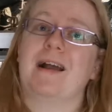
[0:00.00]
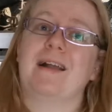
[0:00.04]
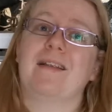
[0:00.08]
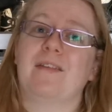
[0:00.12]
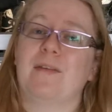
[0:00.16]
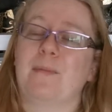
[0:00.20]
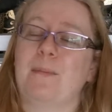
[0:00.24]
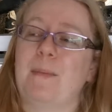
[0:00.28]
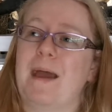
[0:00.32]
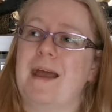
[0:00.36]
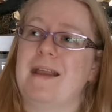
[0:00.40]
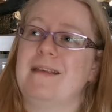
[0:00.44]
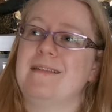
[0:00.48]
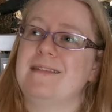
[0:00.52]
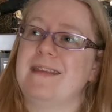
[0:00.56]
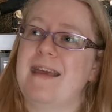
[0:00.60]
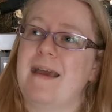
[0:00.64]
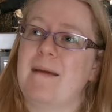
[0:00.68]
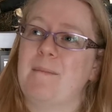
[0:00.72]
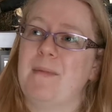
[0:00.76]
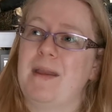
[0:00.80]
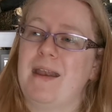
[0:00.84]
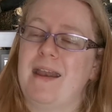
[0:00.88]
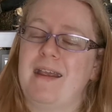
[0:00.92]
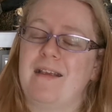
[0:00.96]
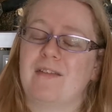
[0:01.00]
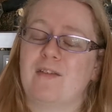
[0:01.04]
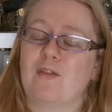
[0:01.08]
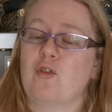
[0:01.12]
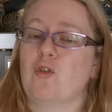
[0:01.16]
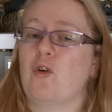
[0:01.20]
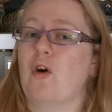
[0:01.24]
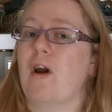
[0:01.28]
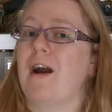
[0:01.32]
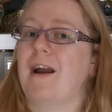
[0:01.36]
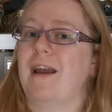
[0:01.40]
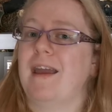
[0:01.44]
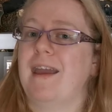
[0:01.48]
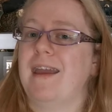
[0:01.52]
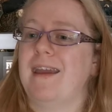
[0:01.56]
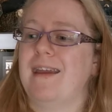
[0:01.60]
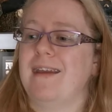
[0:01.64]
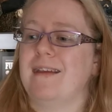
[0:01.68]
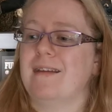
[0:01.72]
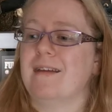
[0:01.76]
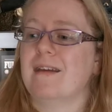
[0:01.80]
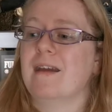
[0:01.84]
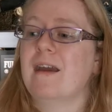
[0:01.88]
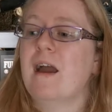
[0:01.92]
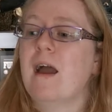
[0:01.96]
and spent 10 minutes
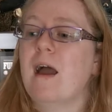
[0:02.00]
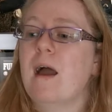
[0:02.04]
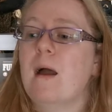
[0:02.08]
crying,